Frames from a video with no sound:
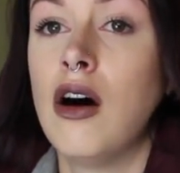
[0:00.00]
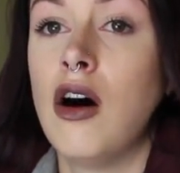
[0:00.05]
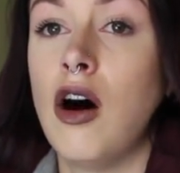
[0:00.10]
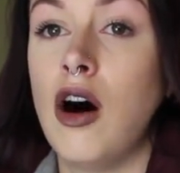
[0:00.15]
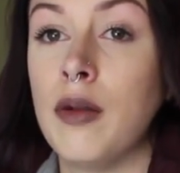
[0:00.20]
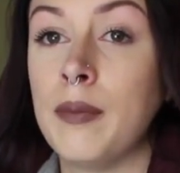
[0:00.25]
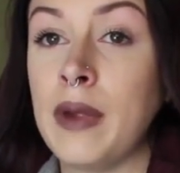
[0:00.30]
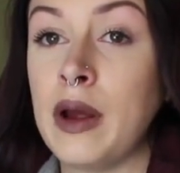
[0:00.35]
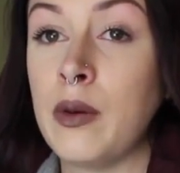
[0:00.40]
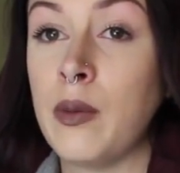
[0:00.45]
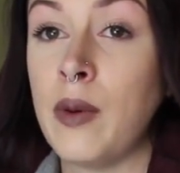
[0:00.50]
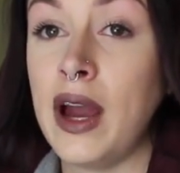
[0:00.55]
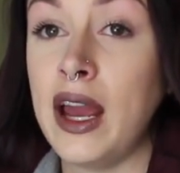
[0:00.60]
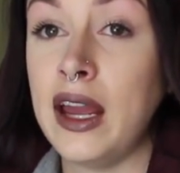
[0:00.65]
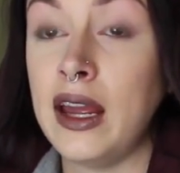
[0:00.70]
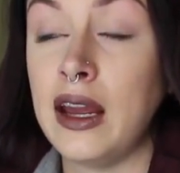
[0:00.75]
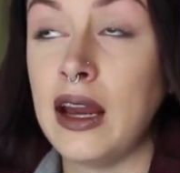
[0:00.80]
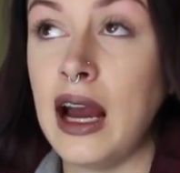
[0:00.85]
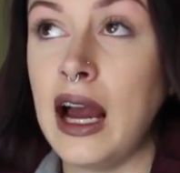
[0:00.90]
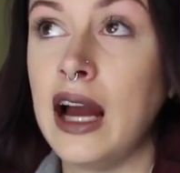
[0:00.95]
on my
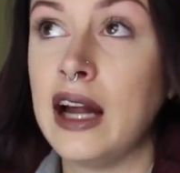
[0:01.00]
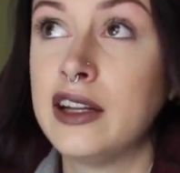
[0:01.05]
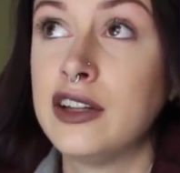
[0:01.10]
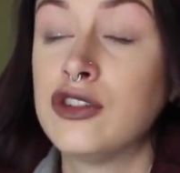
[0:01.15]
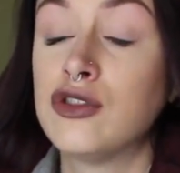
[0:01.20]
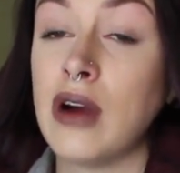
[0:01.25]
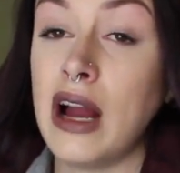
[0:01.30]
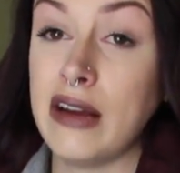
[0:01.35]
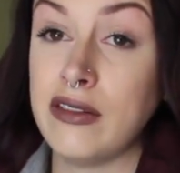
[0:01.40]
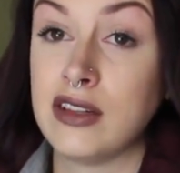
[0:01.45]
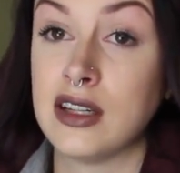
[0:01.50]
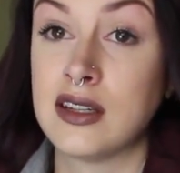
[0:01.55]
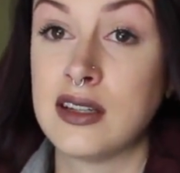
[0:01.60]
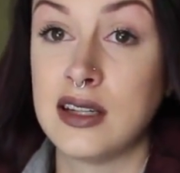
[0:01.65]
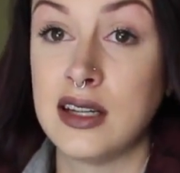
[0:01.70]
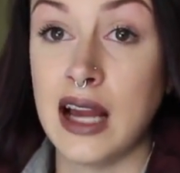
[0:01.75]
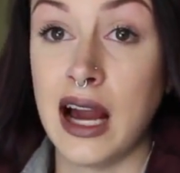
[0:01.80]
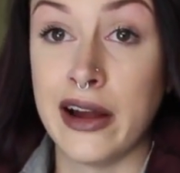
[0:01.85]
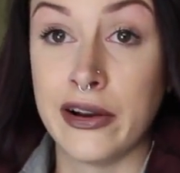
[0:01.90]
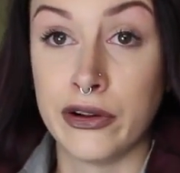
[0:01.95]
way I had to drive to
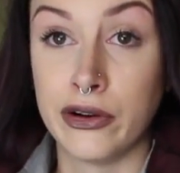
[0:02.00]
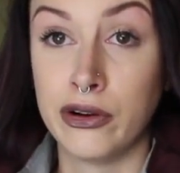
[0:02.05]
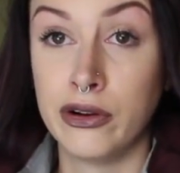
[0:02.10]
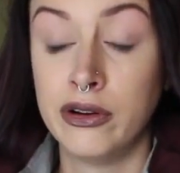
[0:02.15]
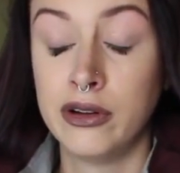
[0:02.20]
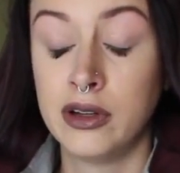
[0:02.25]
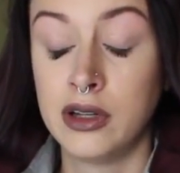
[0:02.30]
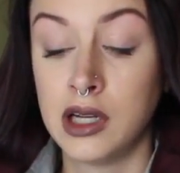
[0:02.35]
Seattle